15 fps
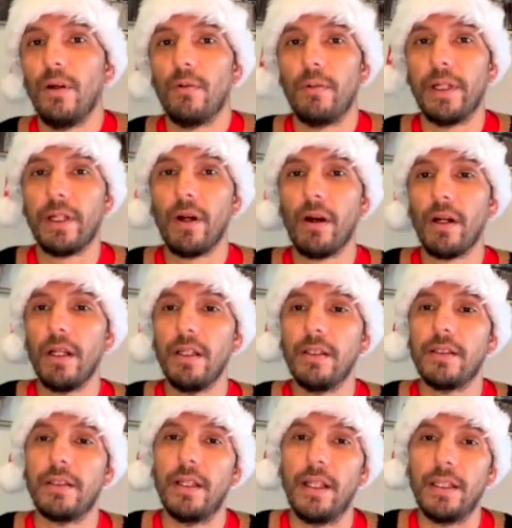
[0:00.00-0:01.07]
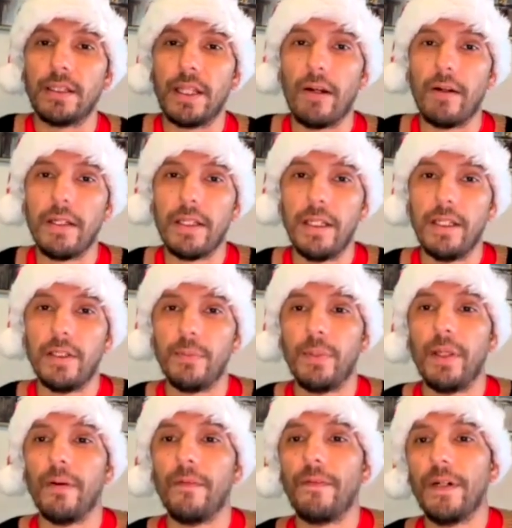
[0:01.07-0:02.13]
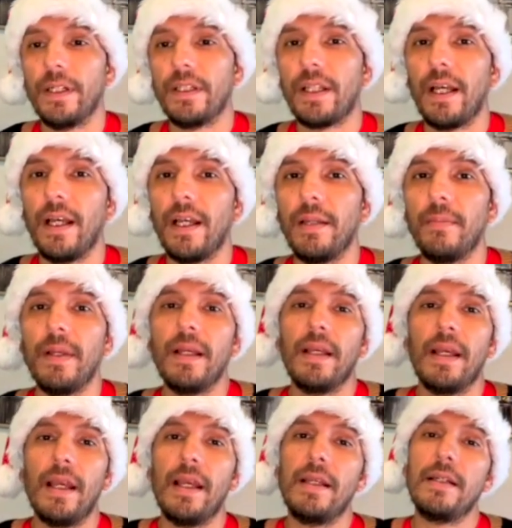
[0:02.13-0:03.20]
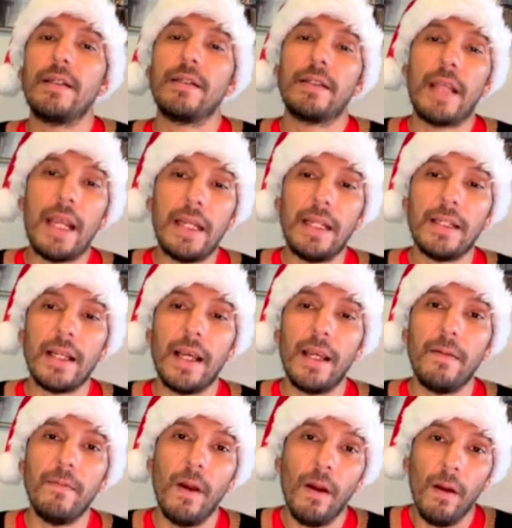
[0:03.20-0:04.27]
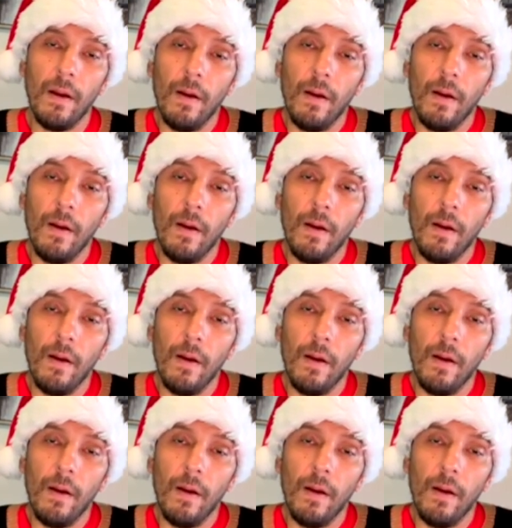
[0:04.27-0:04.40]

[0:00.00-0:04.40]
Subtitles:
Regardless, it's guaranteed to be a fun time and entertaining time